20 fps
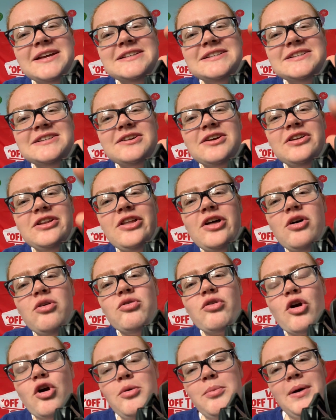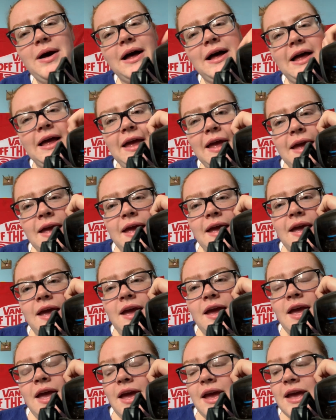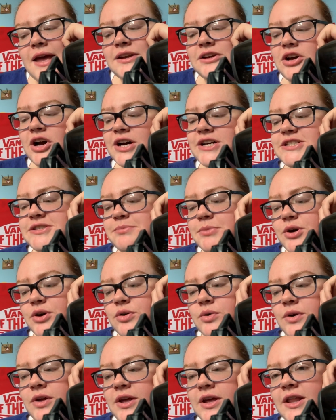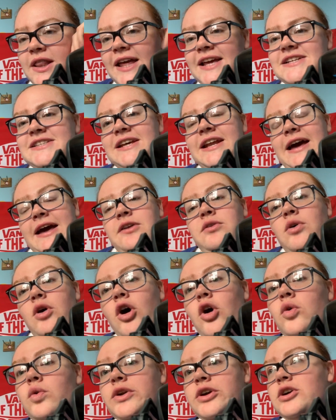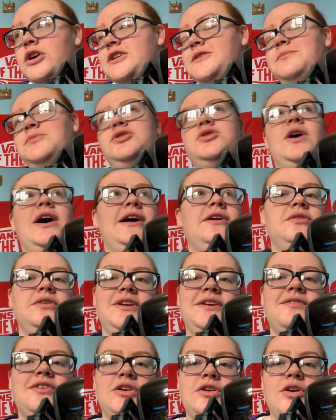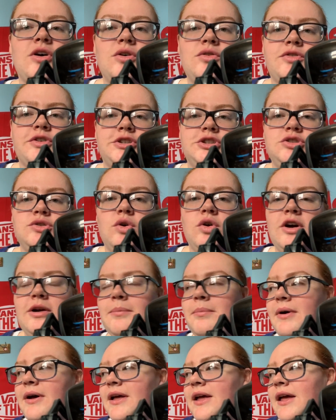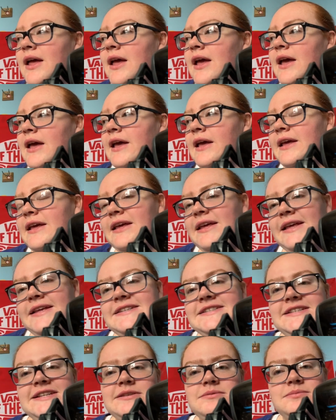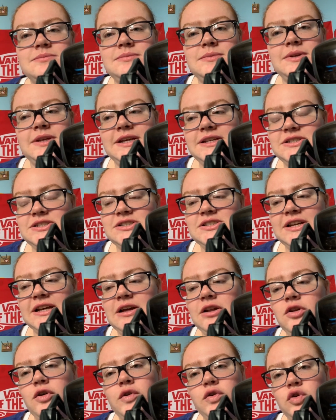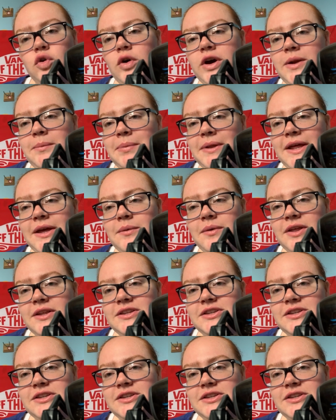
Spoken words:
He's a good little robot. And Cosmo, like I said, I don't own a Cosmo, so I don't even know for sure, but he's just like a little toy to play with.